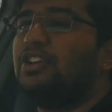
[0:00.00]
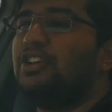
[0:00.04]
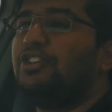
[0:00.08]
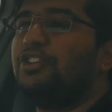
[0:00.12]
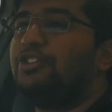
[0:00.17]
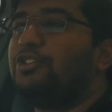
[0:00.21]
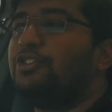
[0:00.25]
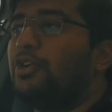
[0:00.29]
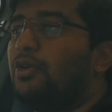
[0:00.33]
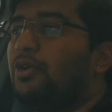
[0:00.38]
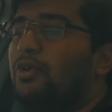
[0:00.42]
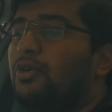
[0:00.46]

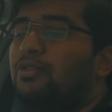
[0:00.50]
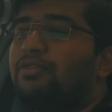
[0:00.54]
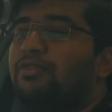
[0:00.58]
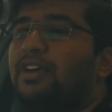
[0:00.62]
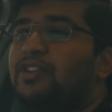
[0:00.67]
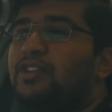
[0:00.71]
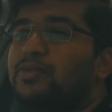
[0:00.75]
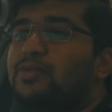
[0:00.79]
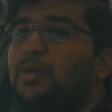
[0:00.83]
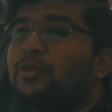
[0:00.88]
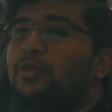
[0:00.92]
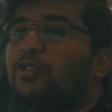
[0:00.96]
so
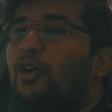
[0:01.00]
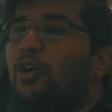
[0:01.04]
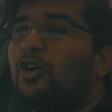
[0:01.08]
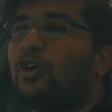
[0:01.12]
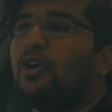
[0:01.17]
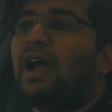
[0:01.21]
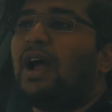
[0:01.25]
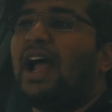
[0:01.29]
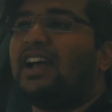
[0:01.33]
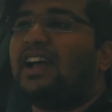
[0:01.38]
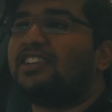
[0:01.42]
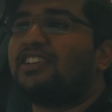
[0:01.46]
Facebook is
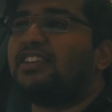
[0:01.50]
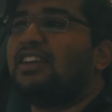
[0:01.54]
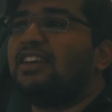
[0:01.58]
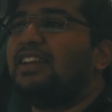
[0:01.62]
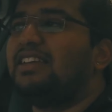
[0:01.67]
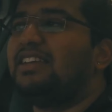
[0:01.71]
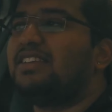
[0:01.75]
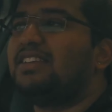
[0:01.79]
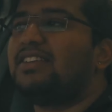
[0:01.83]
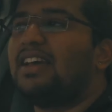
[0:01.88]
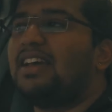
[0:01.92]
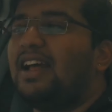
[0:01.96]
going to actually
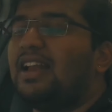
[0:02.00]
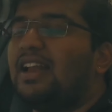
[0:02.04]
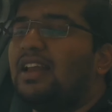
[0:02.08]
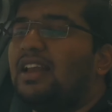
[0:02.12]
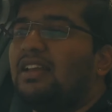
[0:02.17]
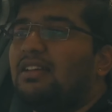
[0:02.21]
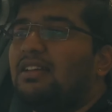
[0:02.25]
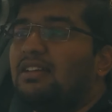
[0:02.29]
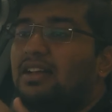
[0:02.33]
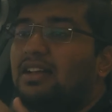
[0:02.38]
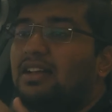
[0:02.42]
tell